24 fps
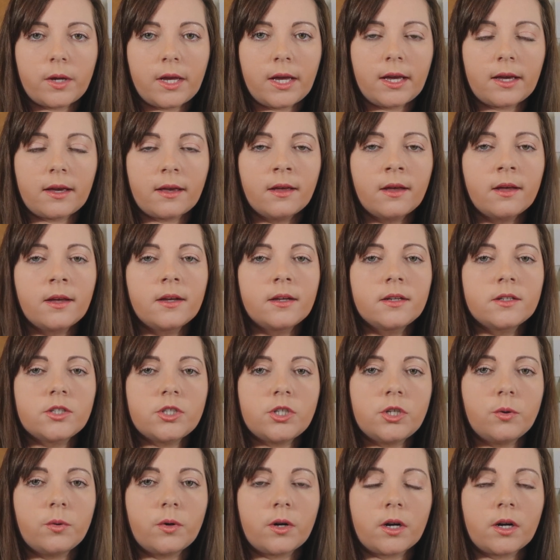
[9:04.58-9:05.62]
a week
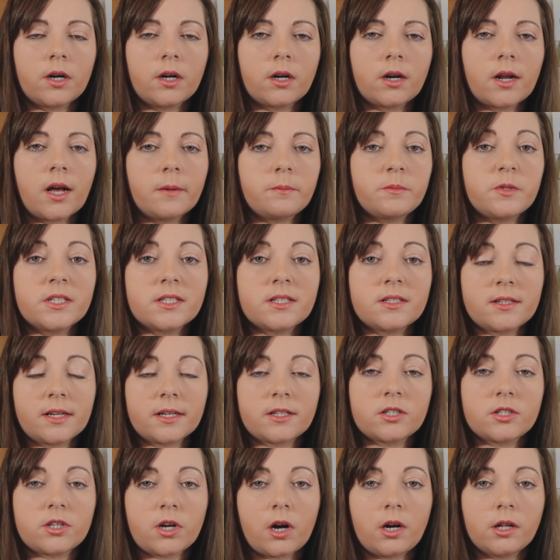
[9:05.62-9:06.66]
to earn up to
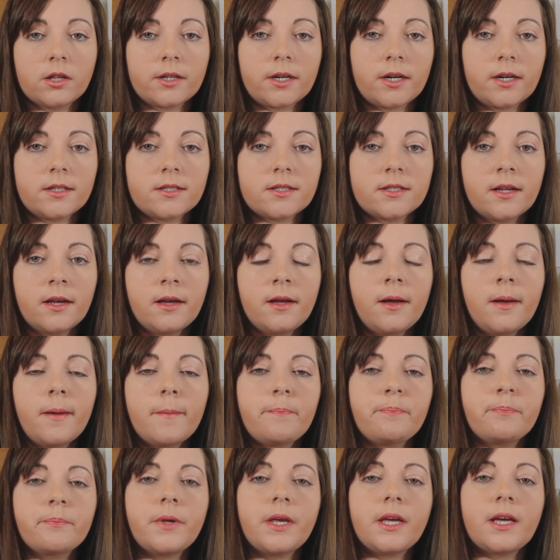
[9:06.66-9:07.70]
six dollars,
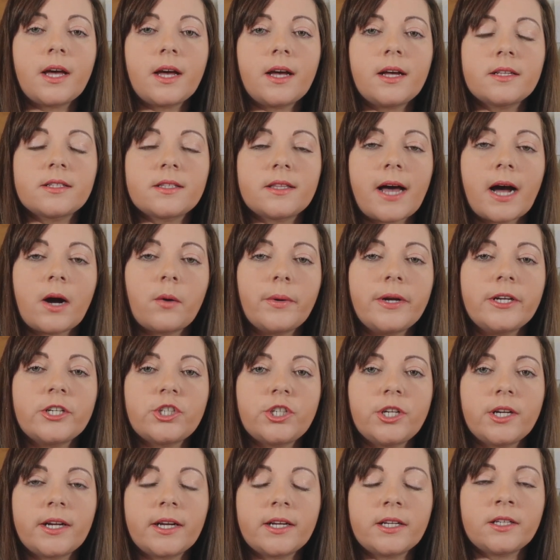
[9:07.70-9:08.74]
because that way
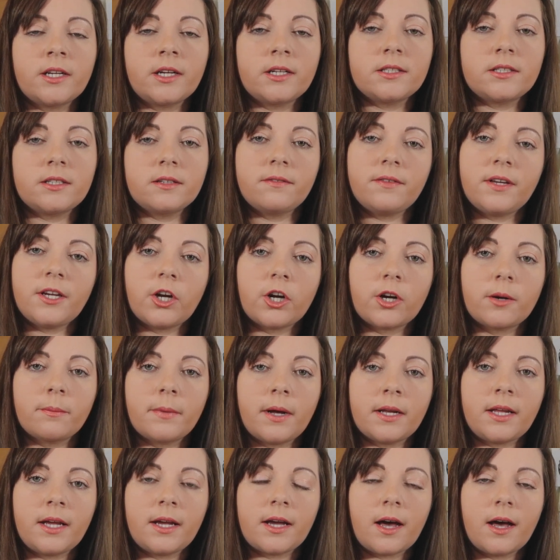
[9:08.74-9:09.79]
she can divvy her
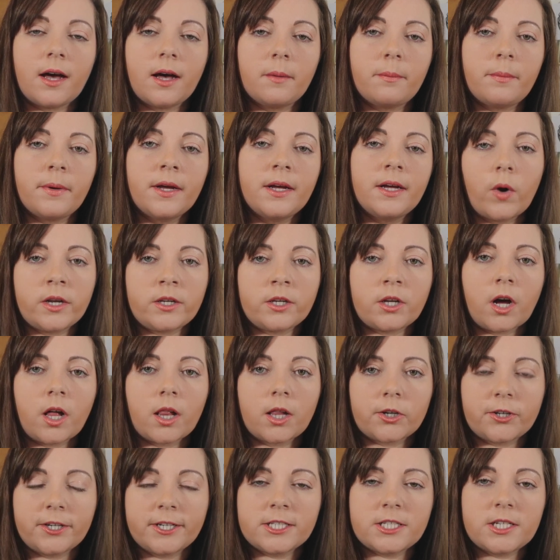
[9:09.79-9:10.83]
money up, one
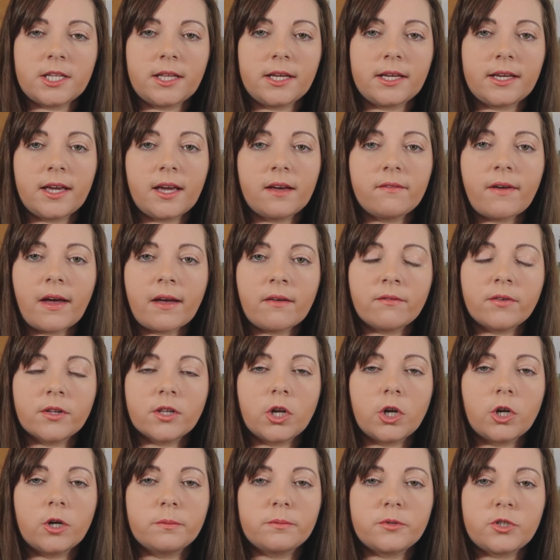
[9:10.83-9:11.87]
dollar into the give
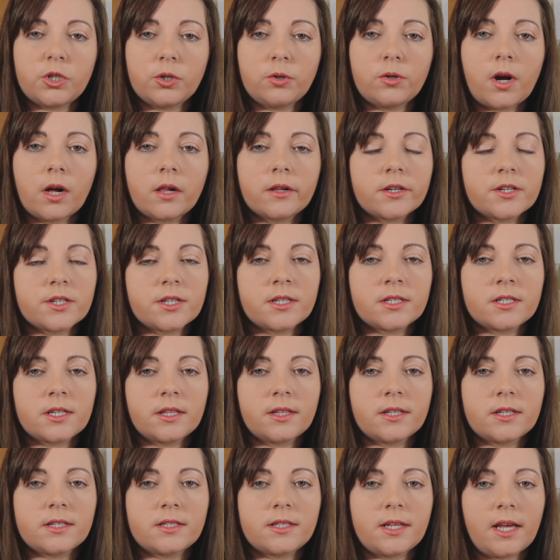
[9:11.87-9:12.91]
envelope, two dollars
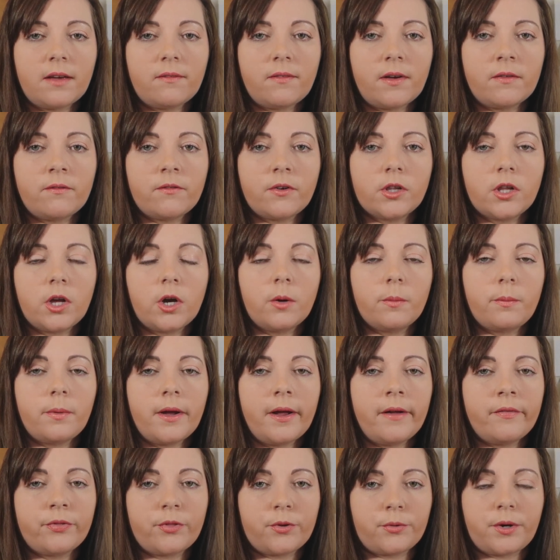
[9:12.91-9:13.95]
into the save envelope,
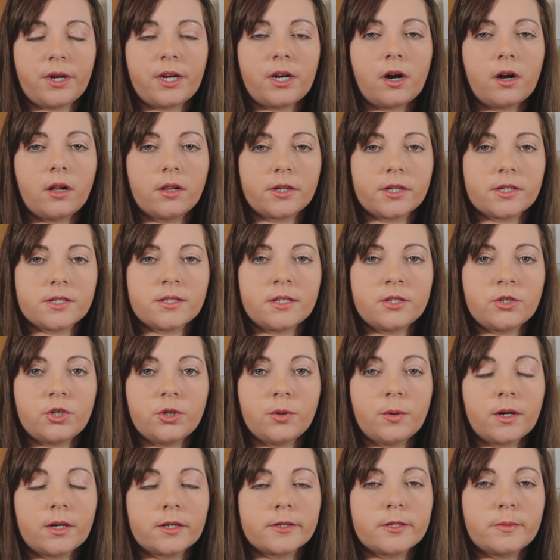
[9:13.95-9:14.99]
and three dollars
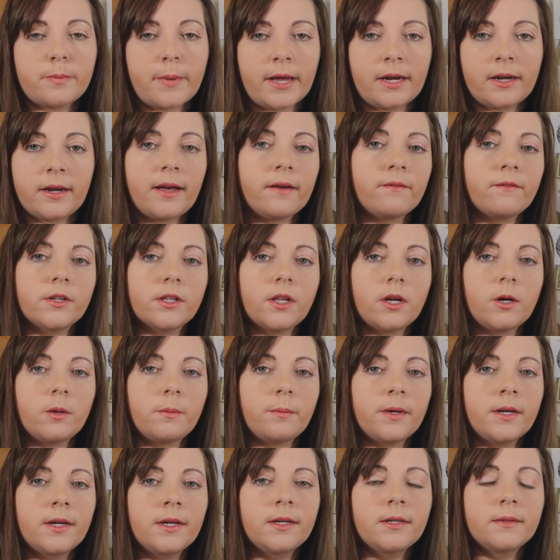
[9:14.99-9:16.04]
into her spend
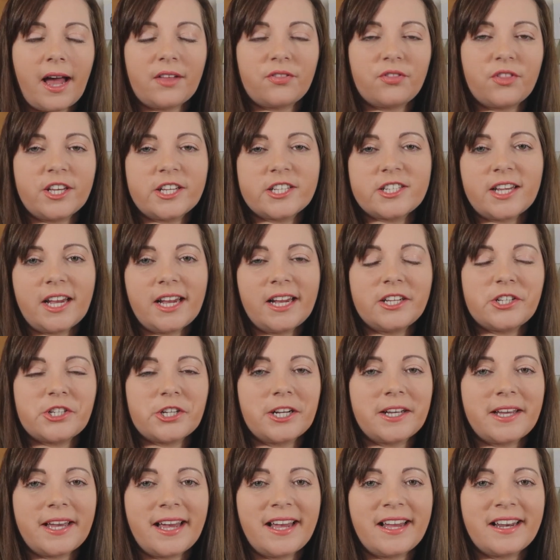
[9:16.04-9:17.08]
envelope. At this age,
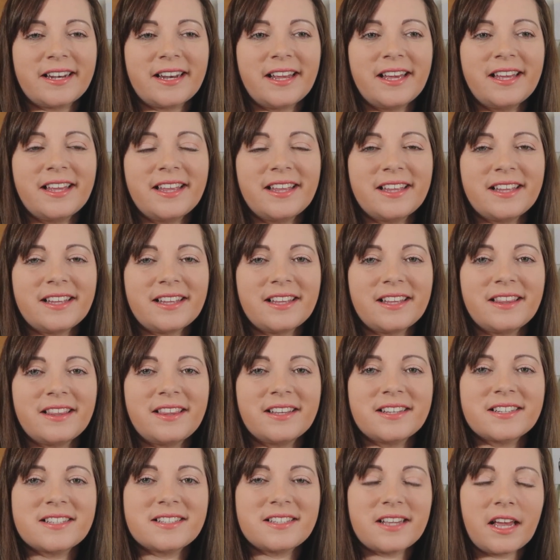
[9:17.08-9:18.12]
again,
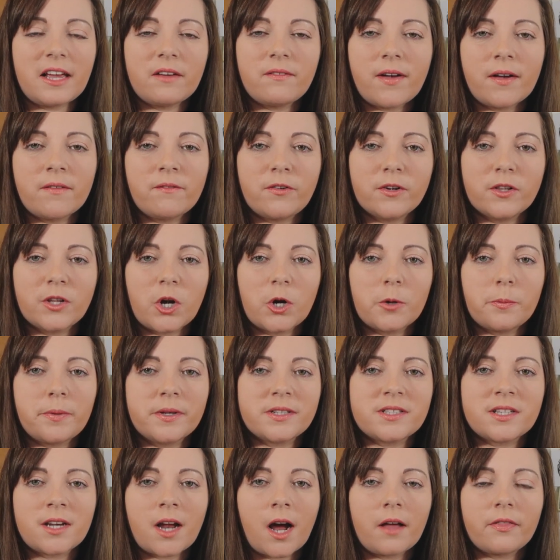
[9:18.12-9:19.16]
the save envelope,
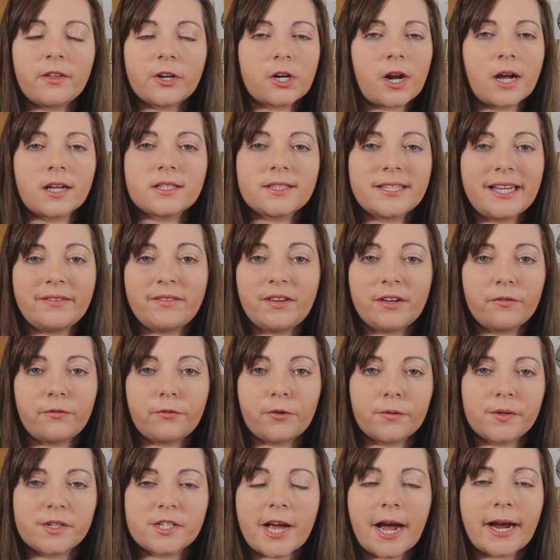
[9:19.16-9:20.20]
it's not, they're not saving
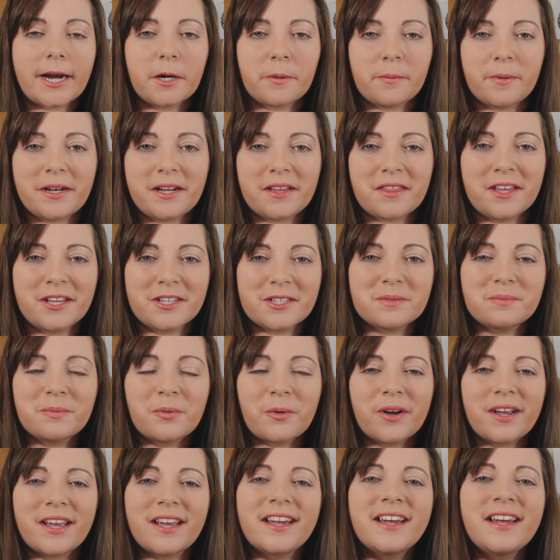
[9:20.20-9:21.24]
for retirement at this
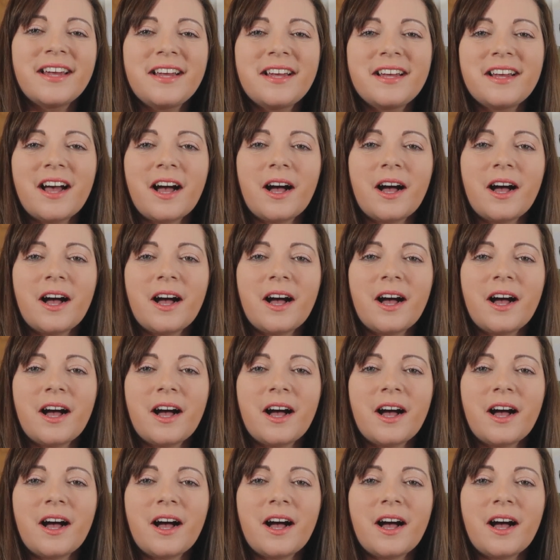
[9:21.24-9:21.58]
point.